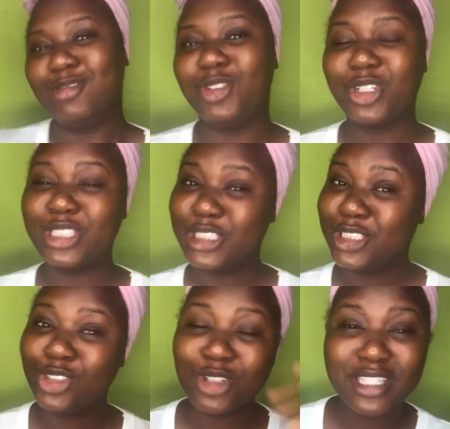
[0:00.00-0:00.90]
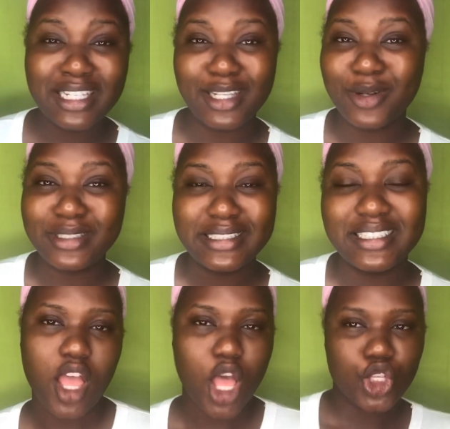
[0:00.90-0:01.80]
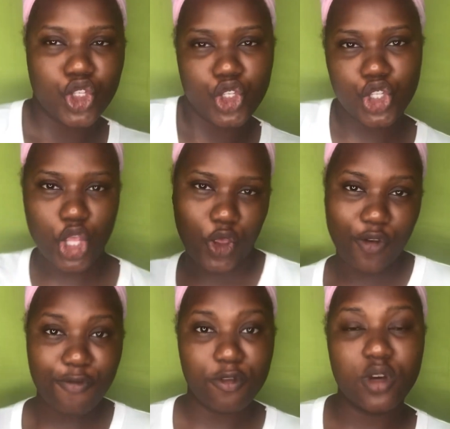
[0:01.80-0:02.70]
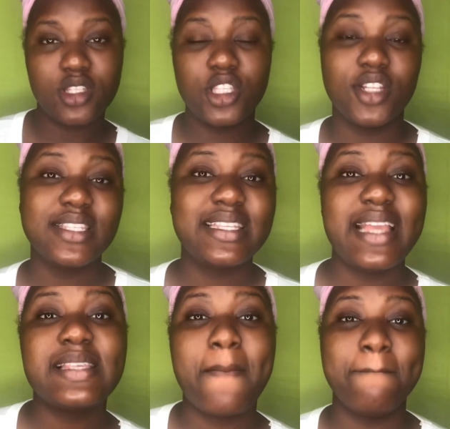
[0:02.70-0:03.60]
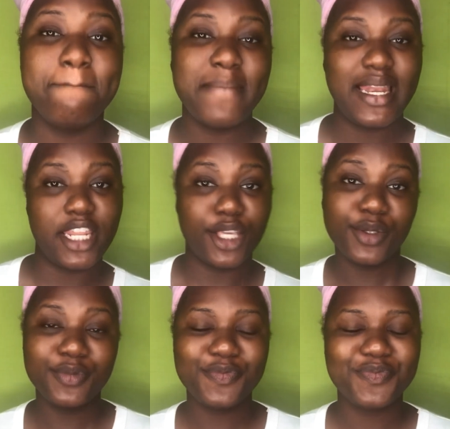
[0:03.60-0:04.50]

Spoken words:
Just click on it. So for what is on today's menu